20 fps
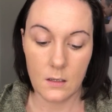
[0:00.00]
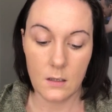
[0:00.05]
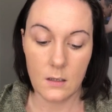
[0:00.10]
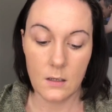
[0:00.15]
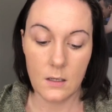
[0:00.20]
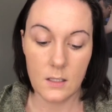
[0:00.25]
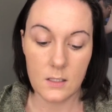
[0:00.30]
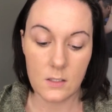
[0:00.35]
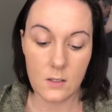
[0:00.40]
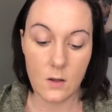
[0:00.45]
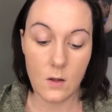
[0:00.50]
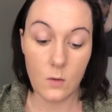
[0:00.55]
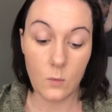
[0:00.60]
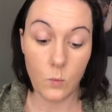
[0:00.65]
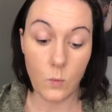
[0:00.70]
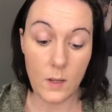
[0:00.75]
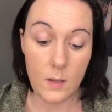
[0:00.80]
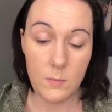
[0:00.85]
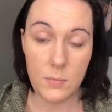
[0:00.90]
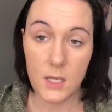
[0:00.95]
It's called
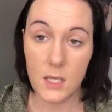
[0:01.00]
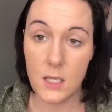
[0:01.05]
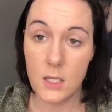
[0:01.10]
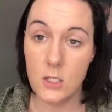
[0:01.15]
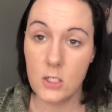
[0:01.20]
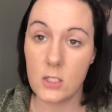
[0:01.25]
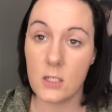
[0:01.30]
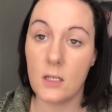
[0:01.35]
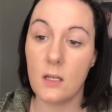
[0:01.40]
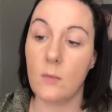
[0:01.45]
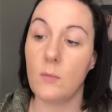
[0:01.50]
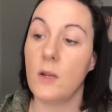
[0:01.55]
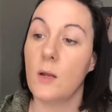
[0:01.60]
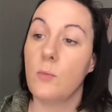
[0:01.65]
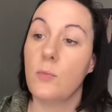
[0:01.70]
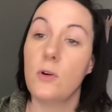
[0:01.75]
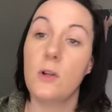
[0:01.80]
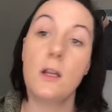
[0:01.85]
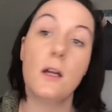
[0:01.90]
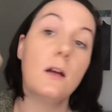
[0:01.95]
White Peach, and I'm going to
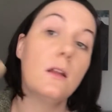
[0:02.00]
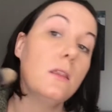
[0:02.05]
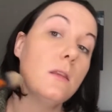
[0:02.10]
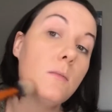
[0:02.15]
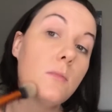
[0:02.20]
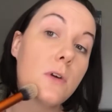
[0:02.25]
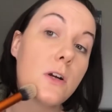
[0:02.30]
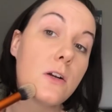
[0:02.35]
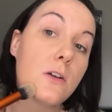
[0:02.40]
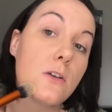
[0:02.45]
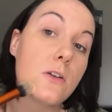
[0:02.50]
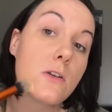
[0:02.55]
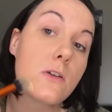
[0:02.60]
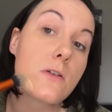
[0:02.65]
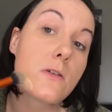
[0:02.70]
put it on the brush